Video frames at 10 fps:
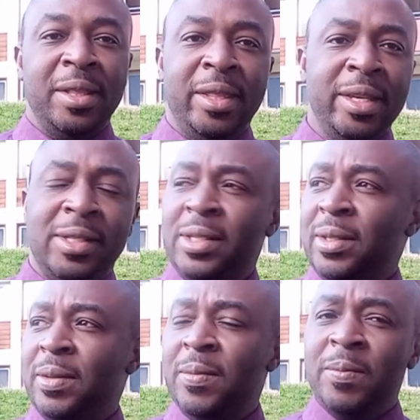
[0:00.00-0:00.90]
This
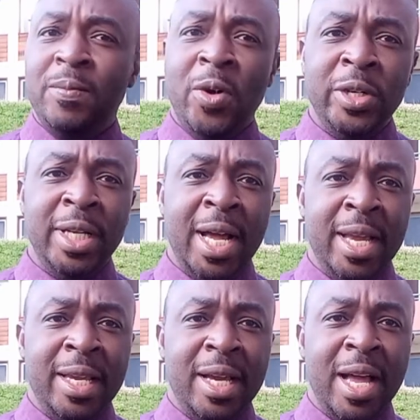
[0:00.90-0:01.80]
morning
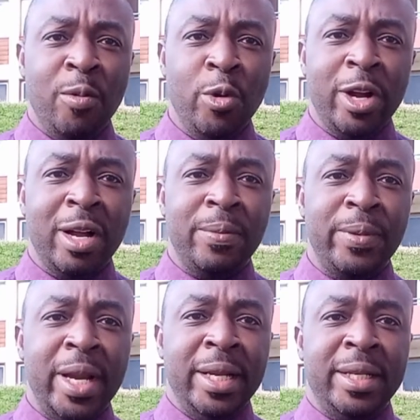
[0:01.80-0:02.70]
I woke up
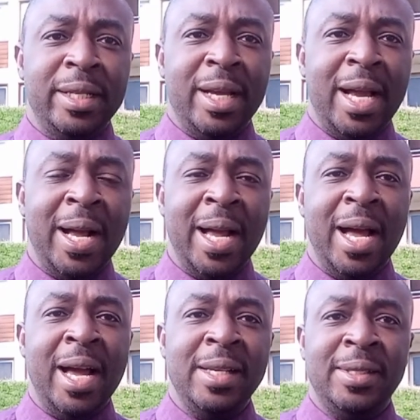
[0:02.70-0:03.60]
and
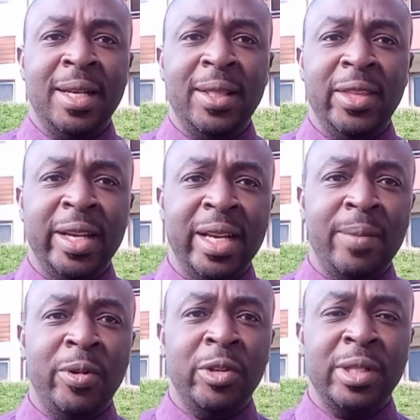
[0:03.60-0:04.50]
I started thinking
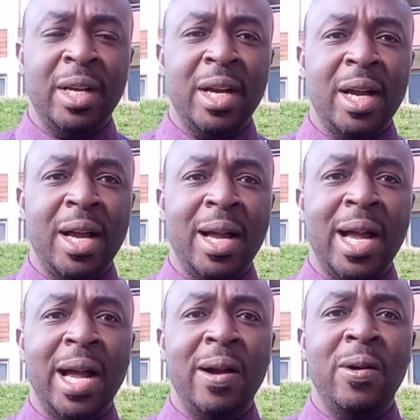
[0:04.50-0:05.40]
about
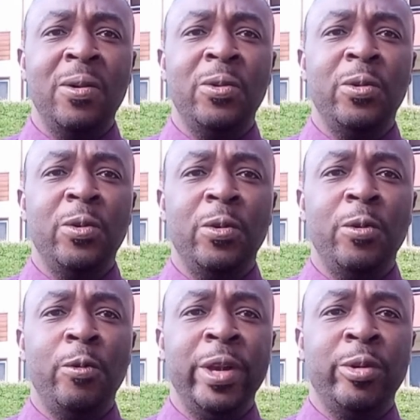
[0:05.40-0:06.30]
how
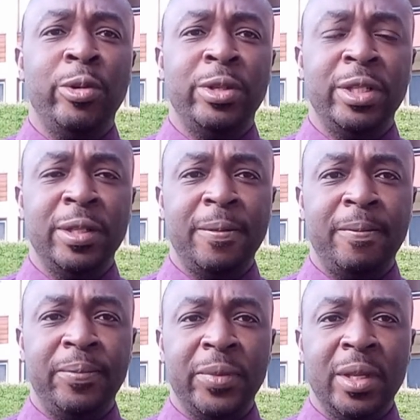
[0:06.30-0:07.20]
we could
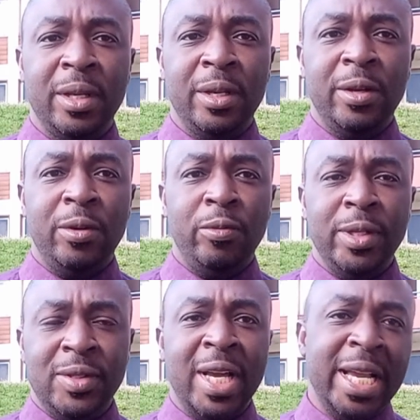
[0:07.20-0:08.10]

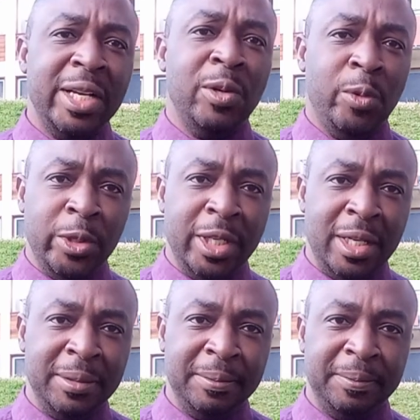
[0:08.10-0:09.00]
recycle water.
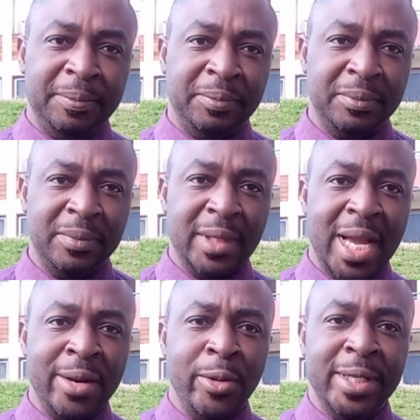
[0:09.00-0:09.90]

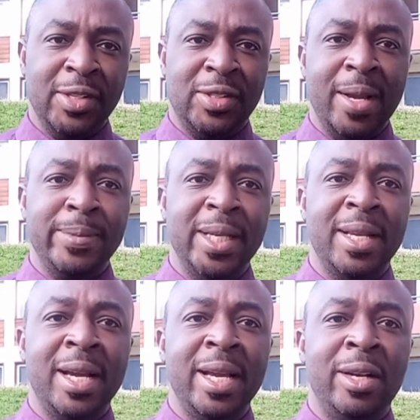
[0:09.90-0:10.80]
I know it's a subject
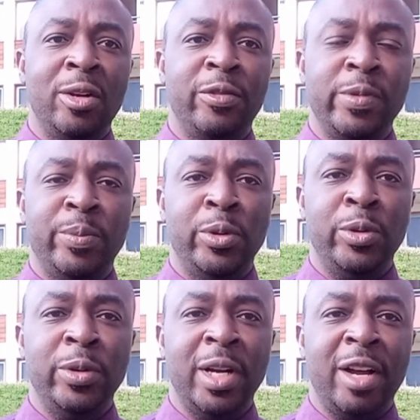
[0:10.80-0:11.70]
that a lot of
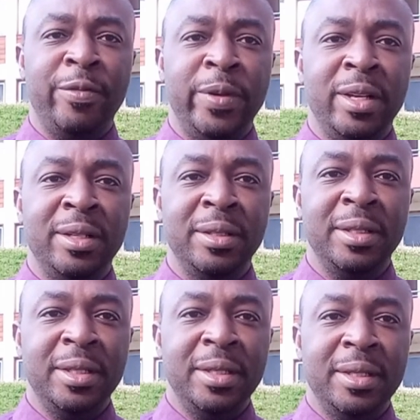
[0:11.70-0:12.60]
people have been
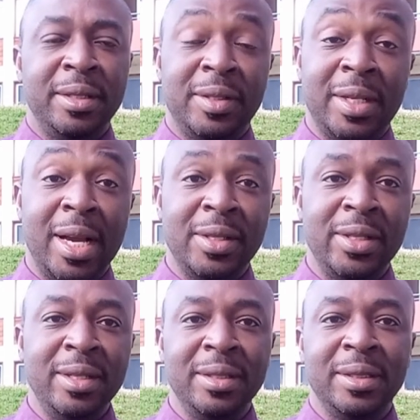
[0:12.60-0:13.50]
discussing.